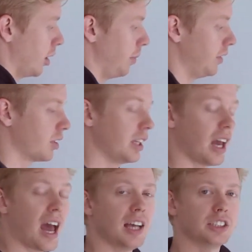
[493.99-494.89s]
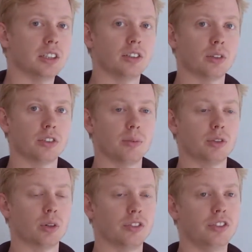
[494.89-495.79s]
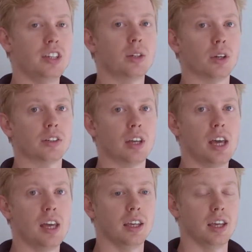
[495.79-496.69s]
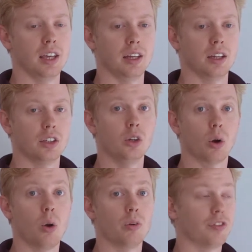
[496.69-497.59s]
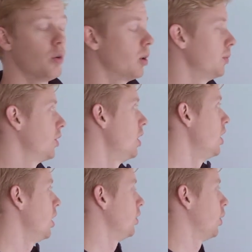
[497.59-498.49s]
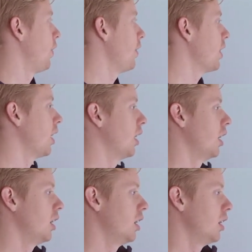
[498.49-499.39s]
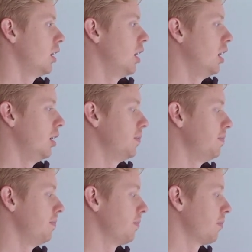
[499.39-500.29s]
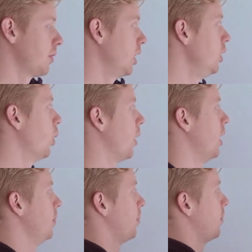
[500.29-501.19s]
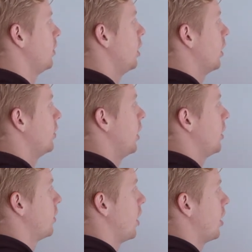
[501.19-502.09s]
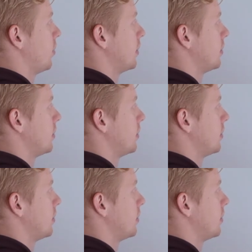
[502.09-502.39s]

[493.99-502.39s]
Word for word: basically hashes or some sort of secret in your own forms. So if I've got a, a, um, a, a URL, you know, let's say it's a